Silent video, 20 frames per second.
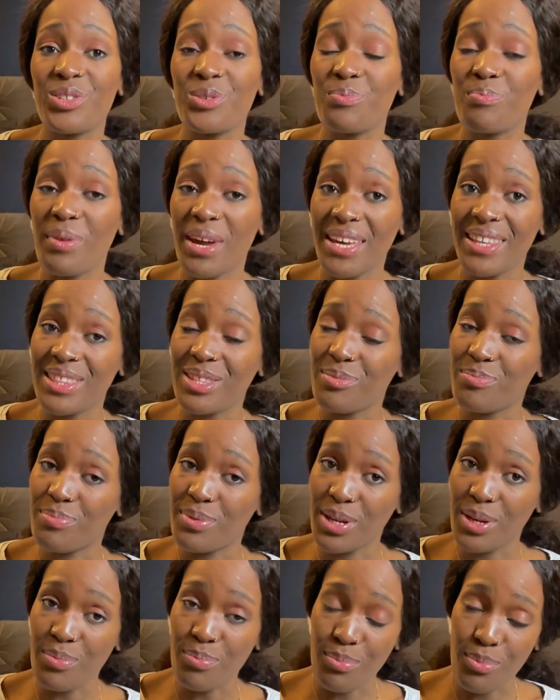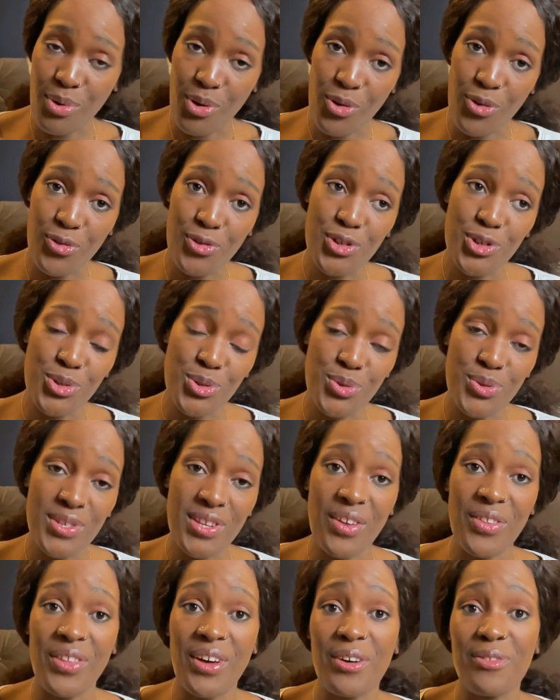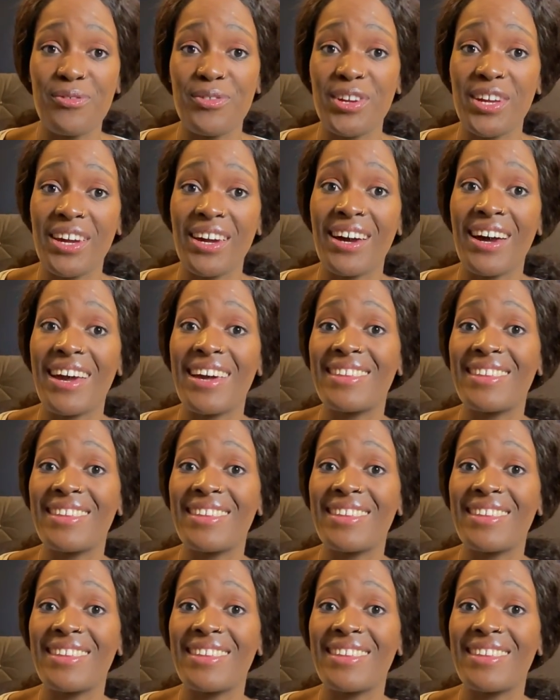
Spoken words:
to make the big move to South Africa,